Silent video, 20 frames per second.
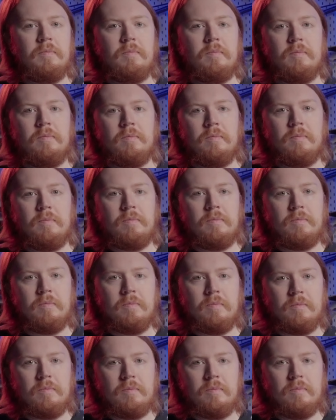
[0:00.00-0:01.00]

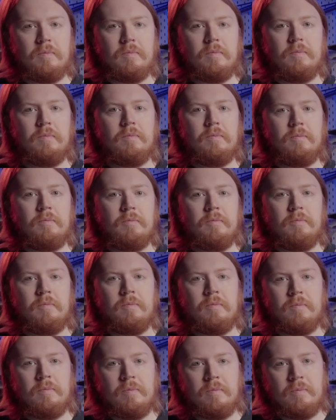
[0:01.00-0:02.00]

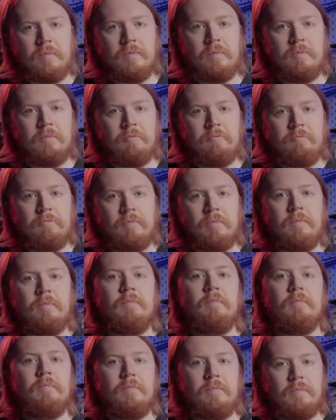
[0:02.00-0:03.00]

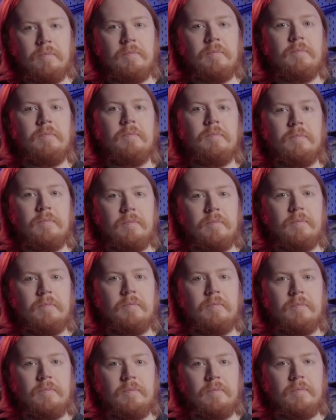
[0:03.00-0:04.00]

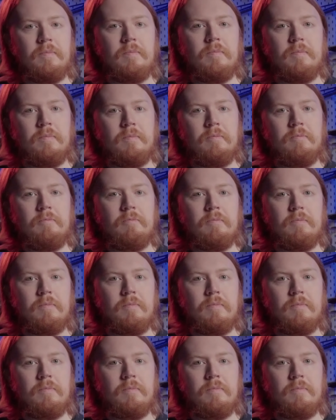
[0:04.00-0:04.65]
[no speech]